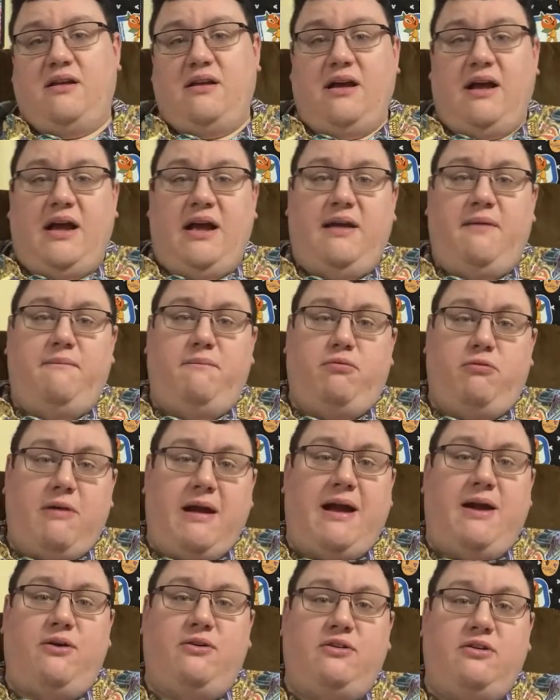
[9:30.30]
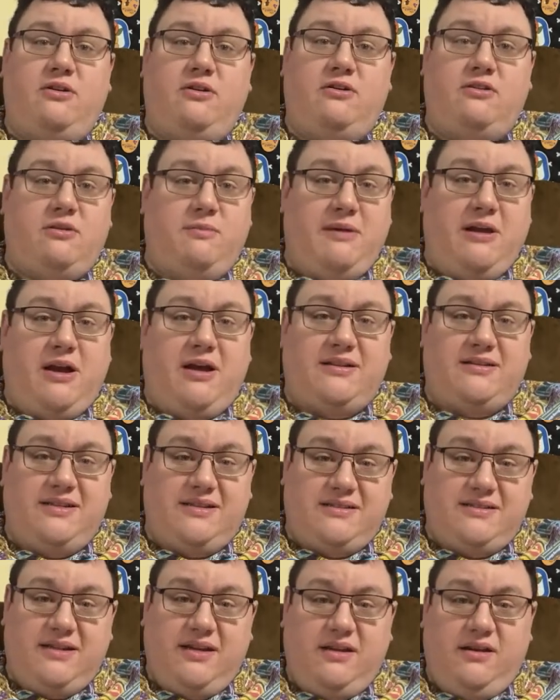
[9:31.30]
I am proud to be
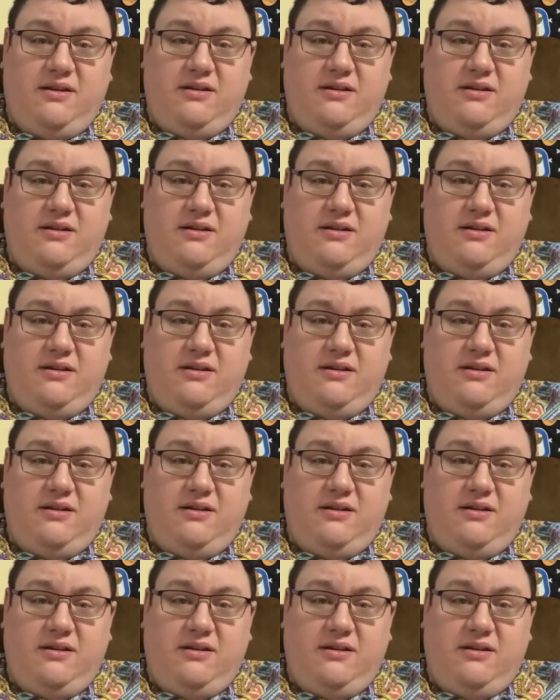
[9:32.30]
autistic.